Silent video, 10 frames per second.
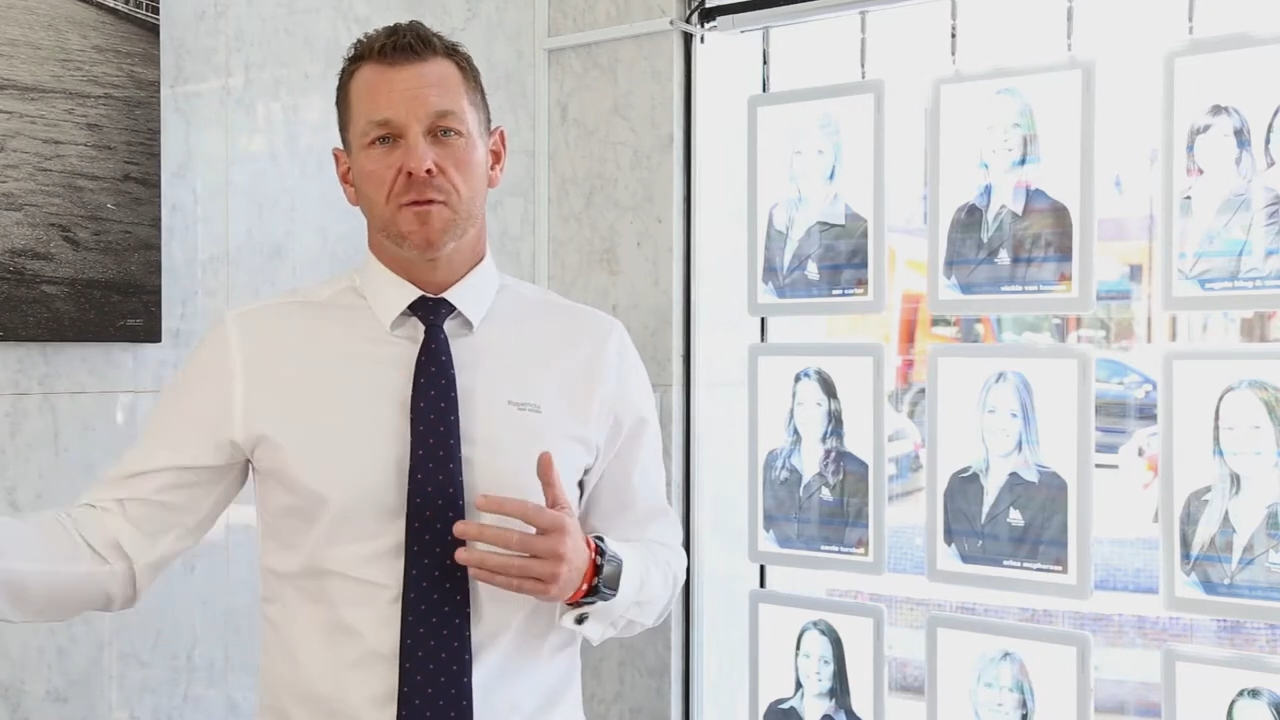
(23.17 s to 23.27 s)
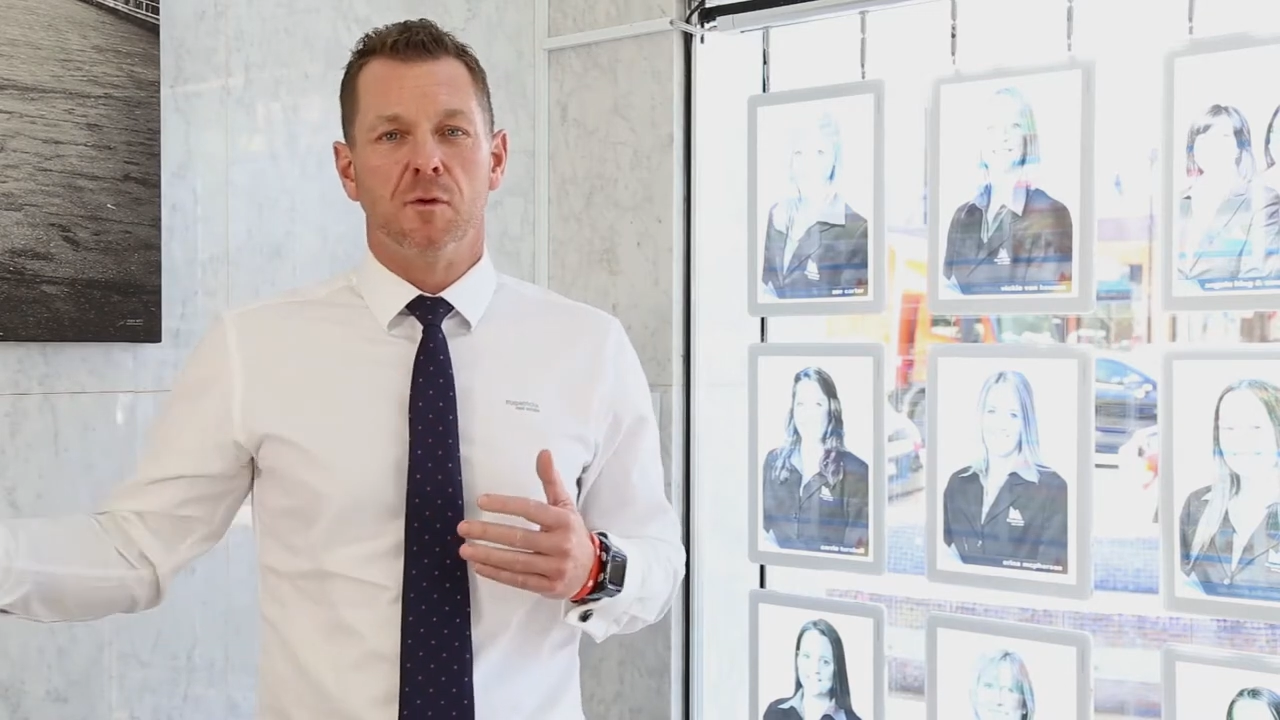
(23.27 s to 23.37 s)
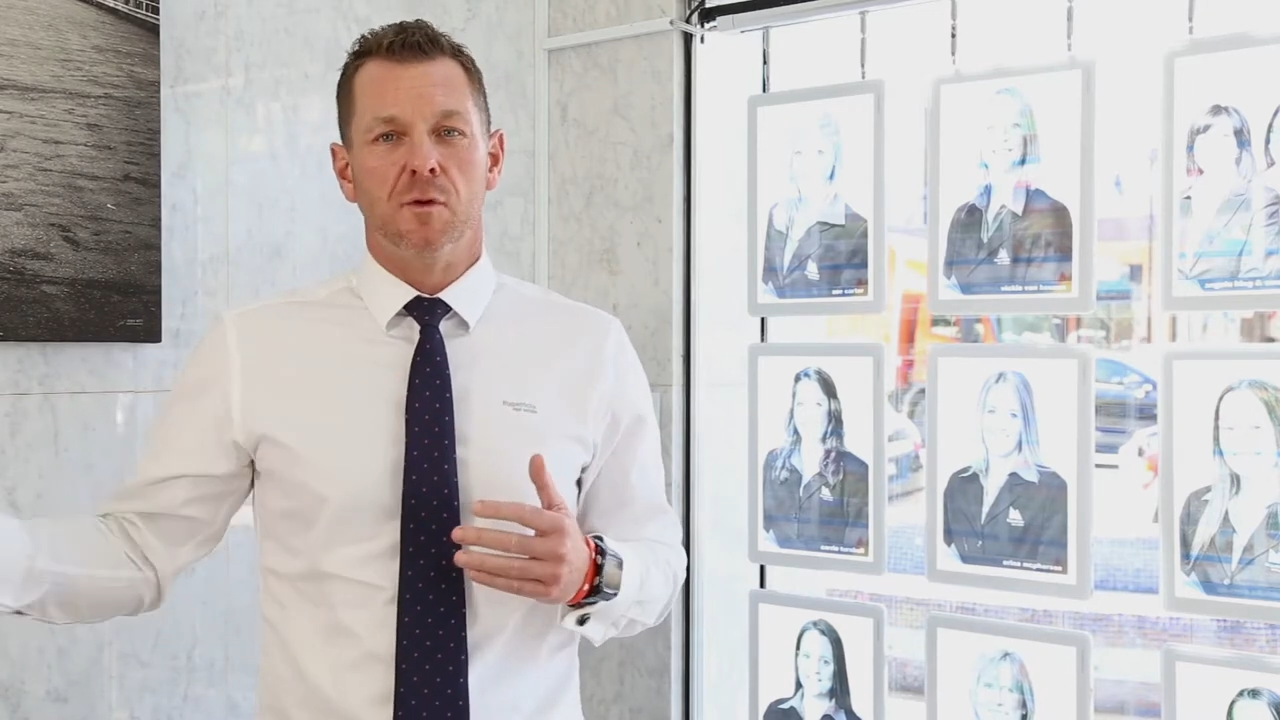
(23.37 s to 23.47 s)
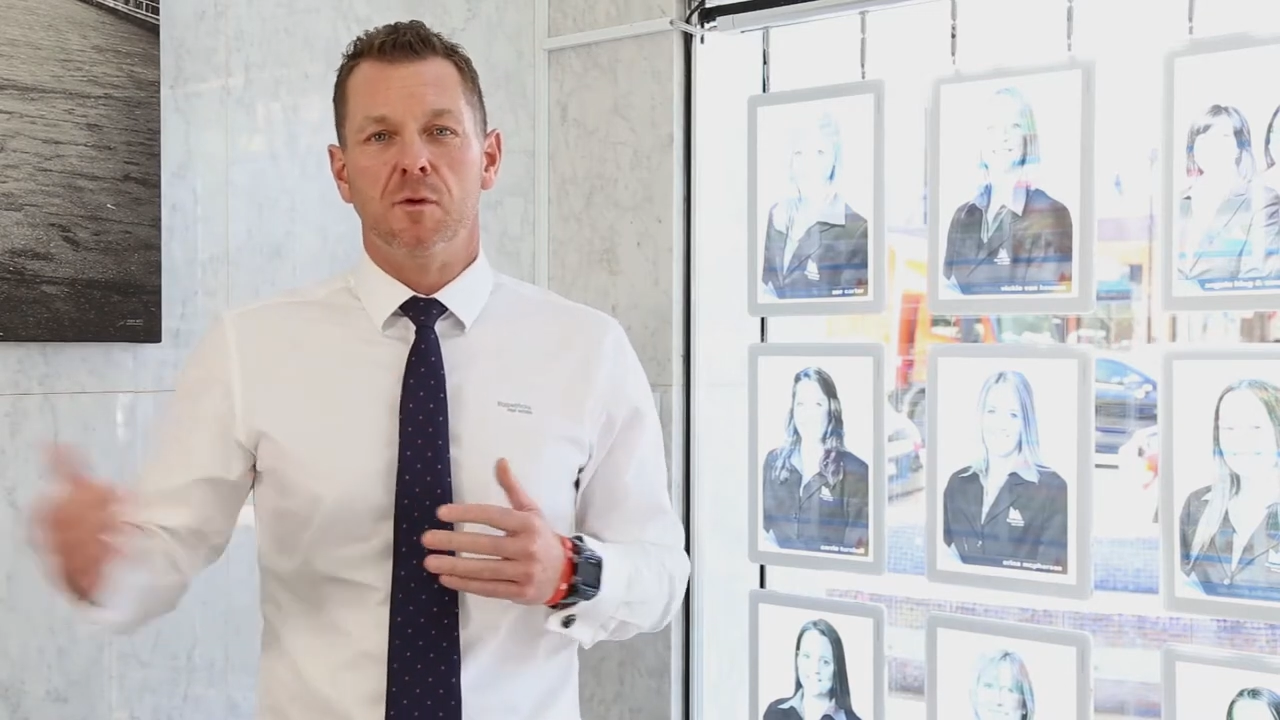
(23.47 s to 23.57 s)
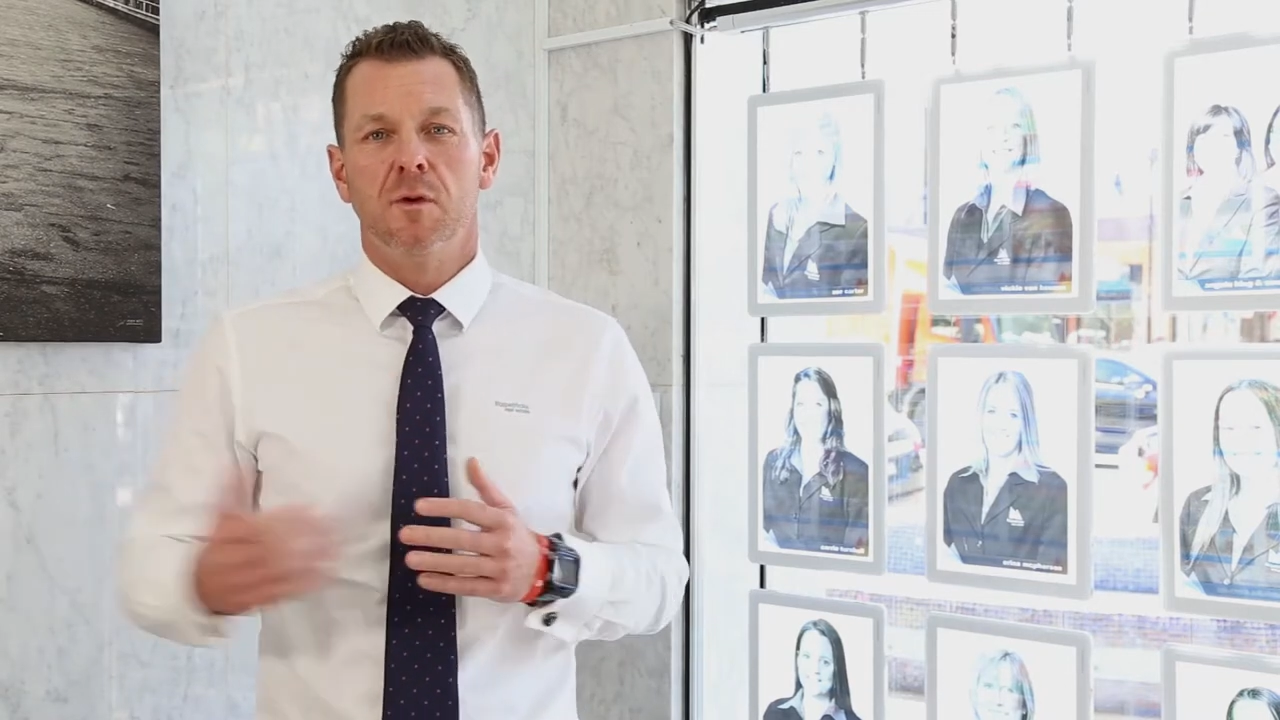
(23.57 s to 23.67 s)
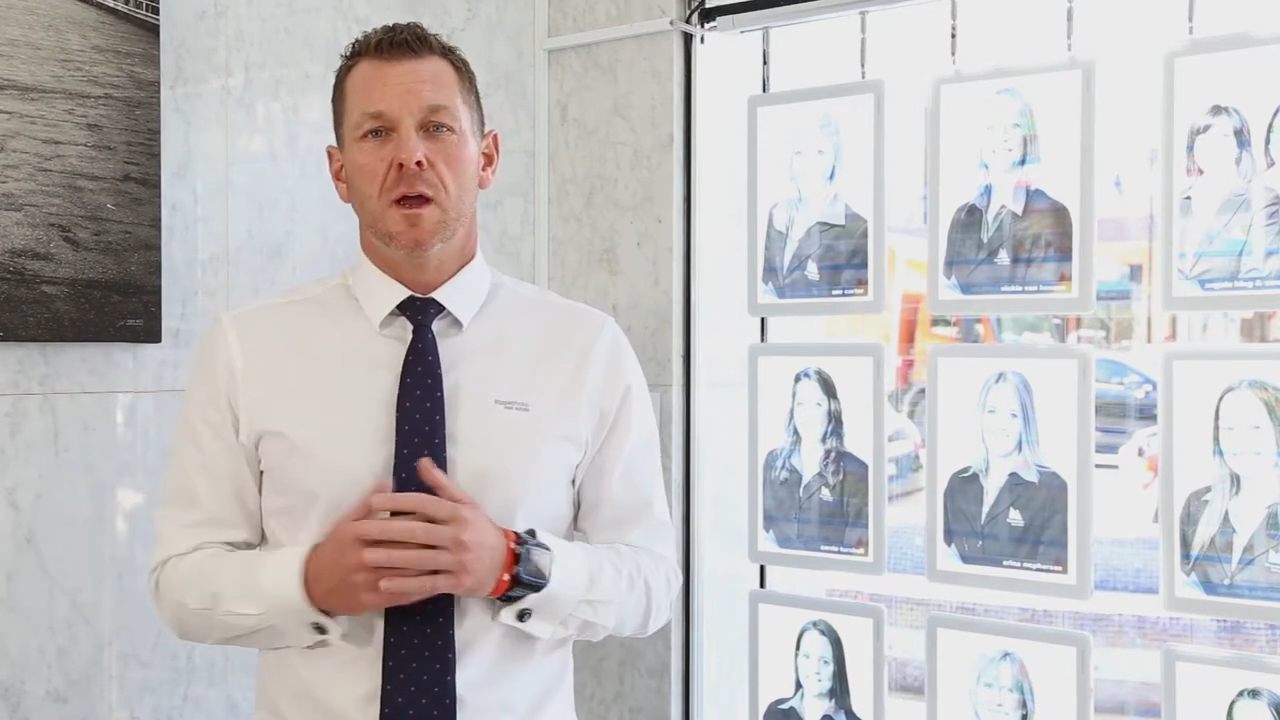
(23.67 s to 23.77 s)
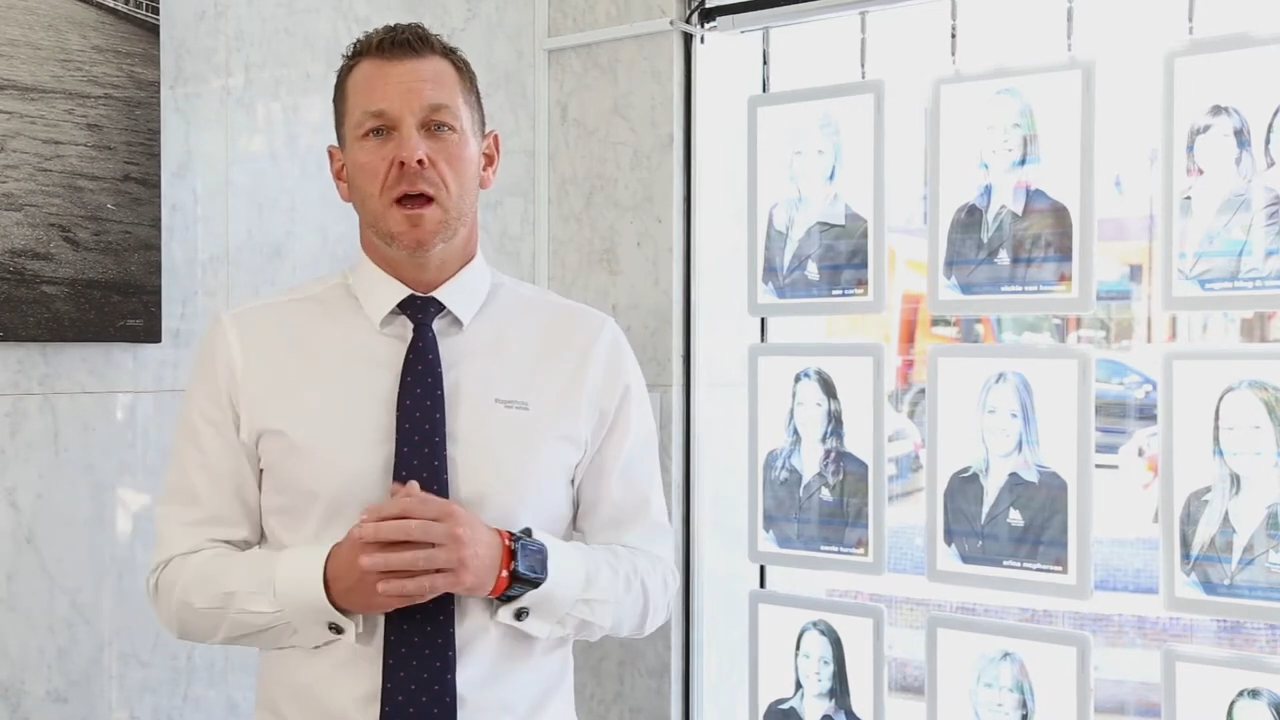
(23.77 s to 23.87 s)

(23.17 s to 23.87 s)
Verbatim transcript: through.